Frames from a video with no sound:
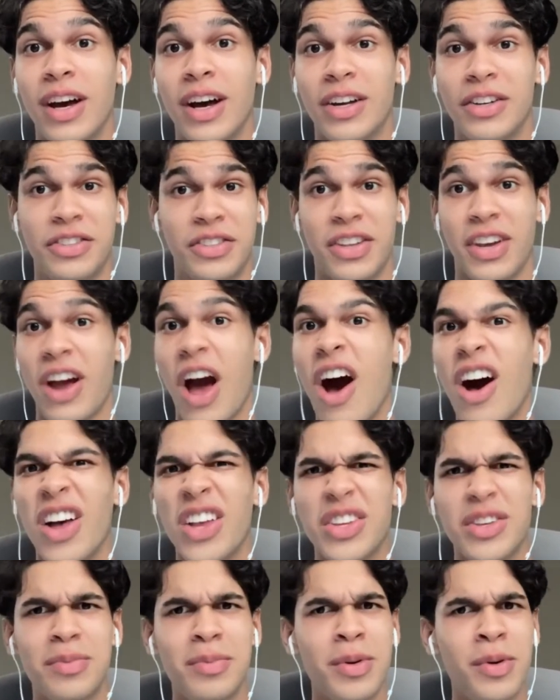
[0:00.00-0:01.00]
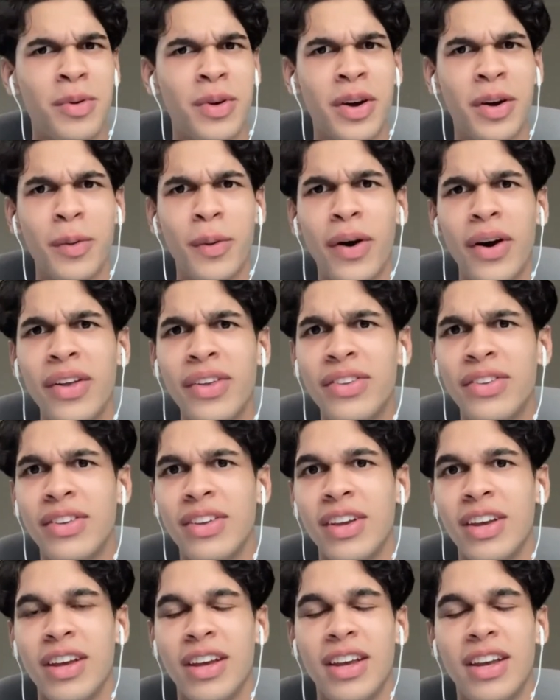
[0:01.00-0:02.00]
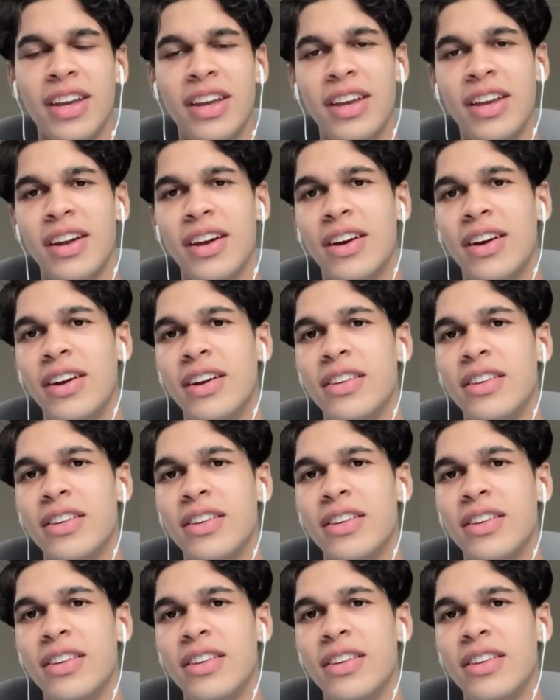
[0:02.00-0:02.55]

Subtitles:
just like asking me where I was, you know.